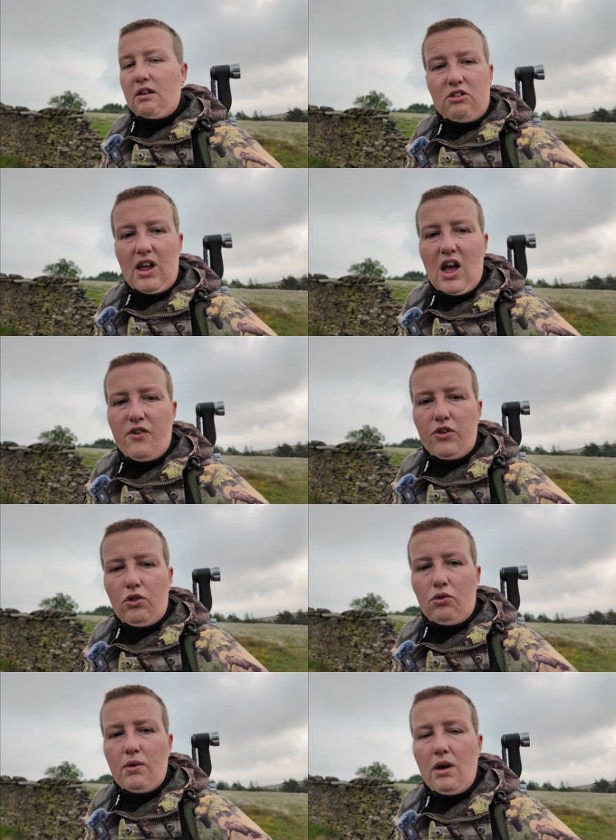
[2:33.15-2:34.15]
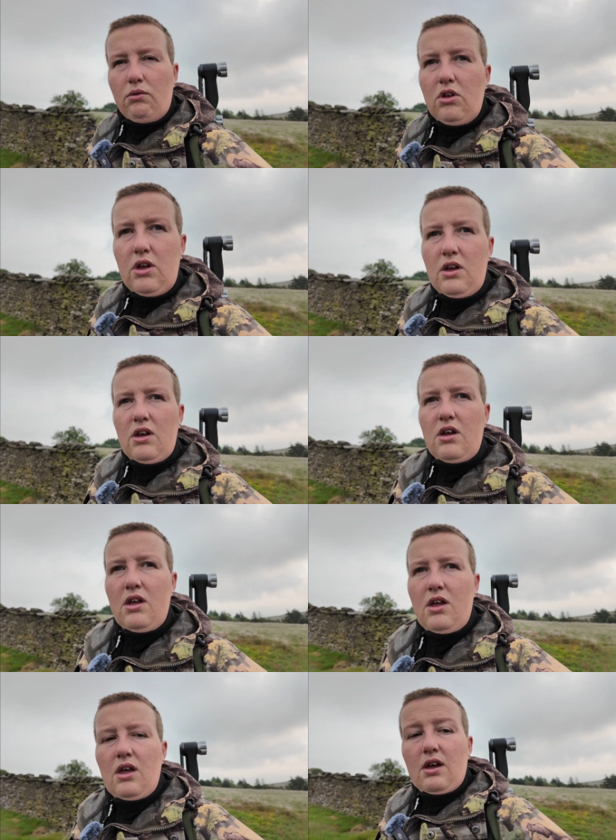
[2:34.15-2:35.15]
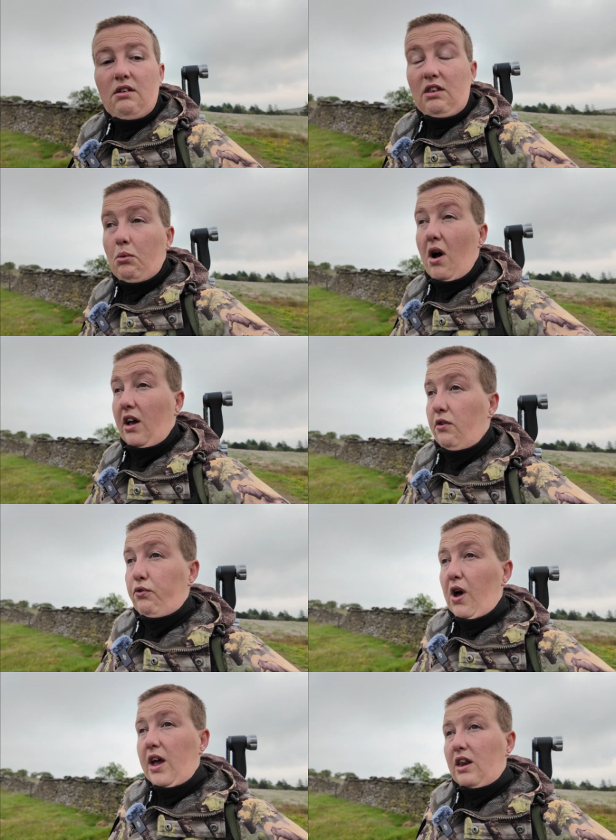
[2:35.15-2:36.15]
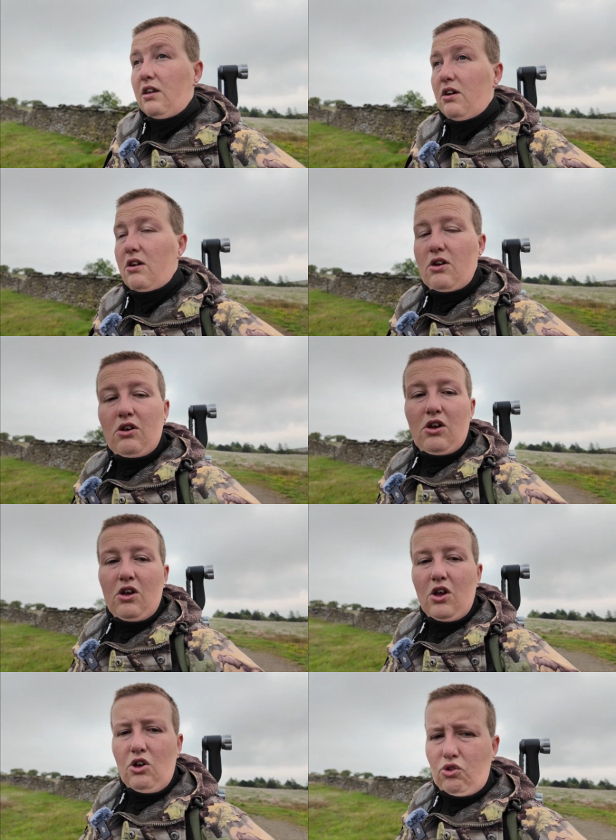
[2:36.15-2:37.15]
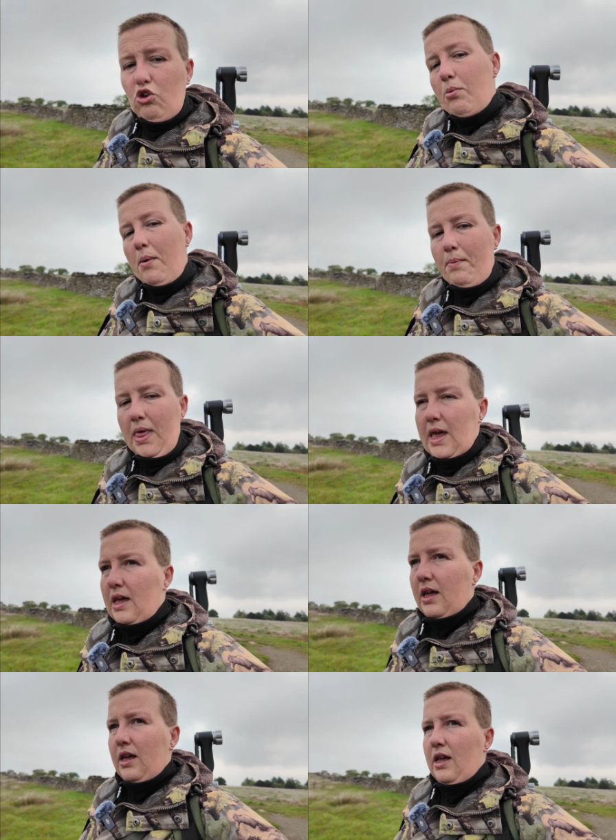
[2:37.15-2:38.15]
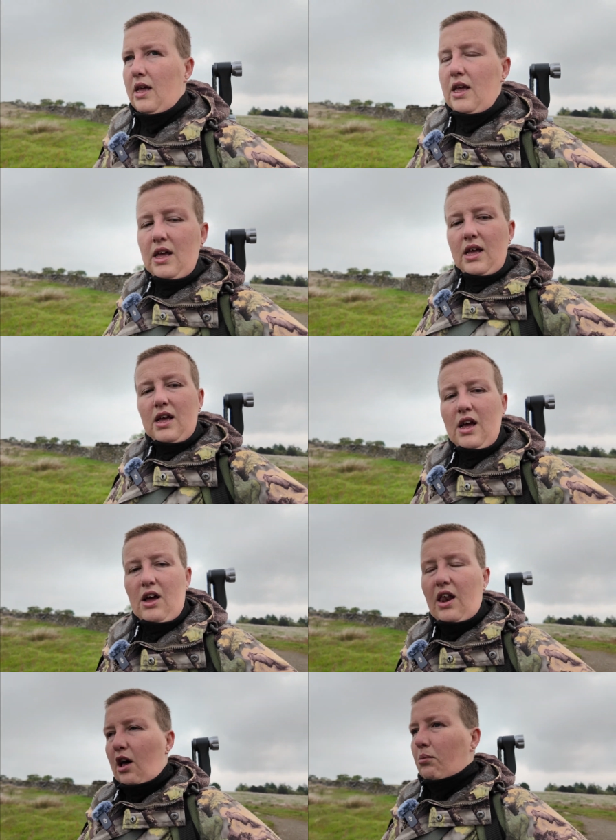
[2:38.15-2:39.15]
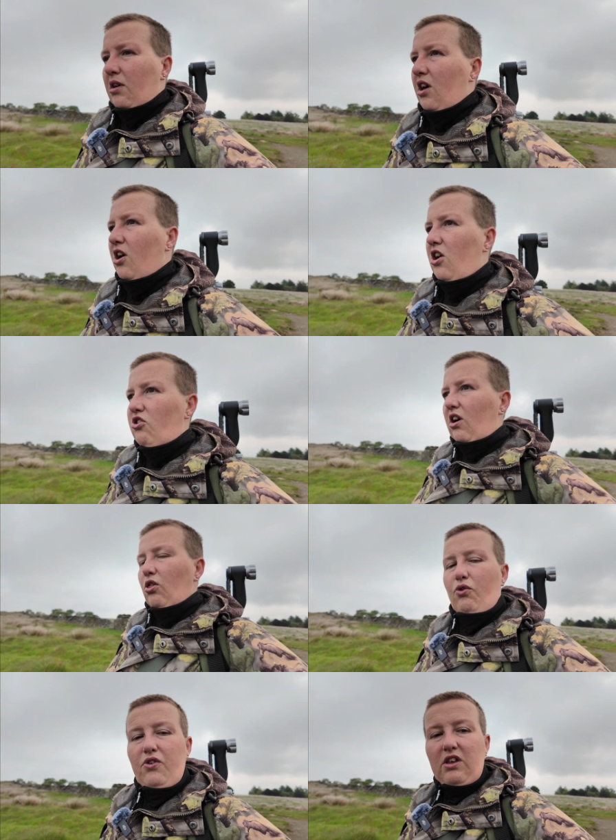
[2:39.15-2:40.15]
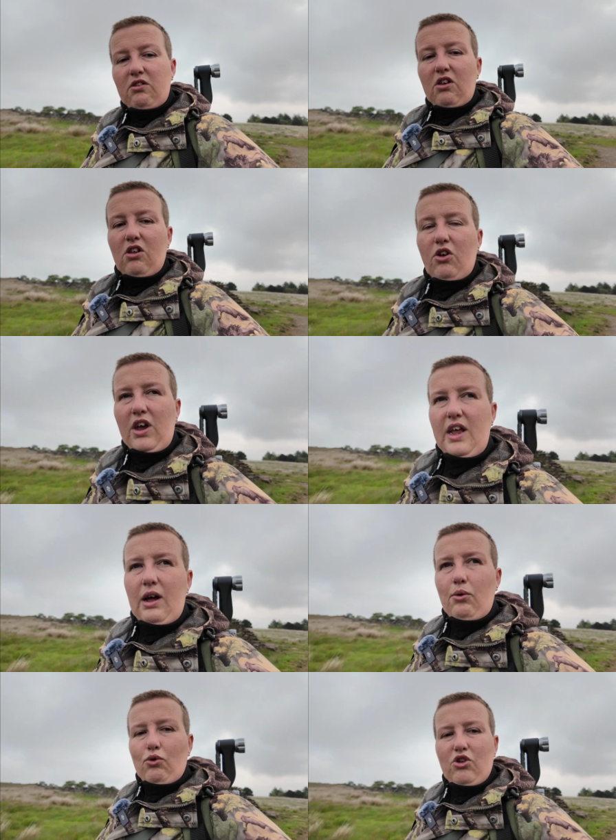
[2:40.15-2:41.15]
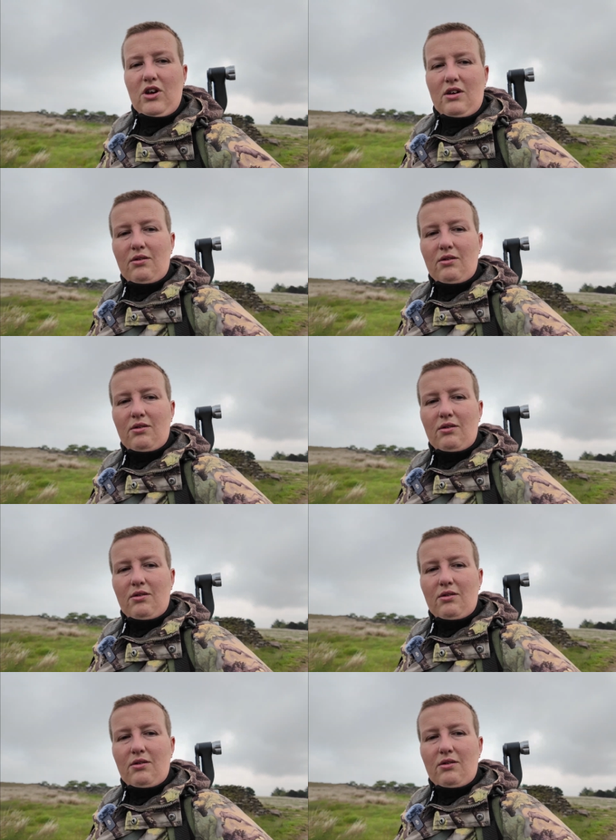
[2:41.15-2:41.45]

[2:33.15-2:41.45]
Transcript: let's start having a look round, see what I can find. So come on, and help me try and look for these long-eared owls.